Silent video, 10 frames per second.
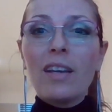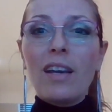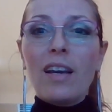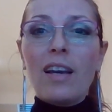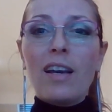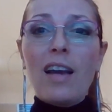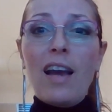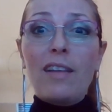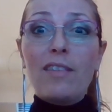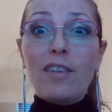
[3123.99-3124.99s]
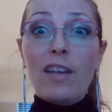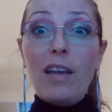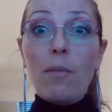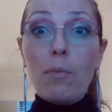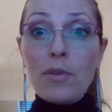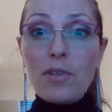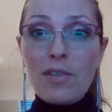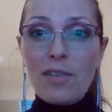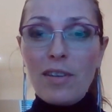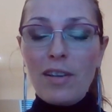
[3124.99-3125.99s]
And it
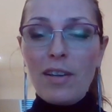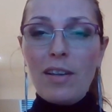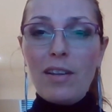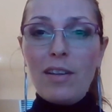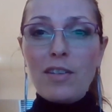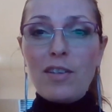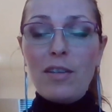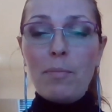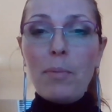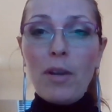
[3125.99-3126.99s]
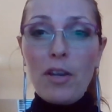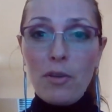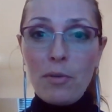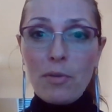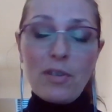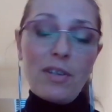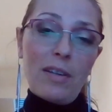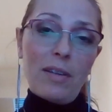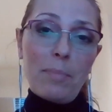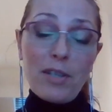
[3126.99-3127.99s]
was the people I used,
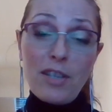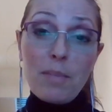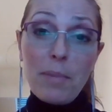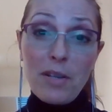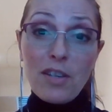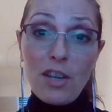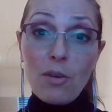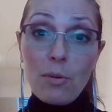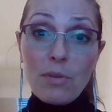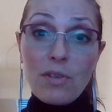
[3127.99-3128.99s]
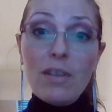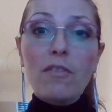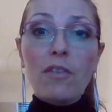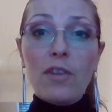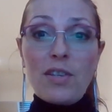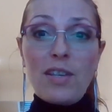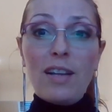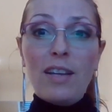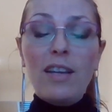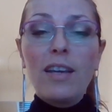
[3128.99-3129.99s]
the participants I used for the
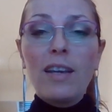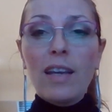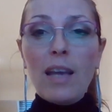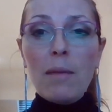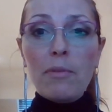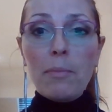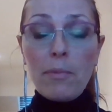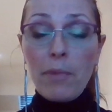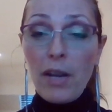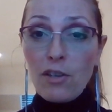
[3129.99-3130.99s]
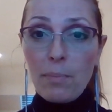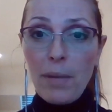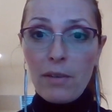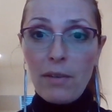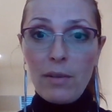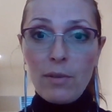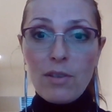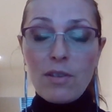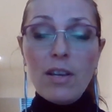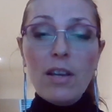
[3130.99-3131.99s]
study came from a range of backgrounds.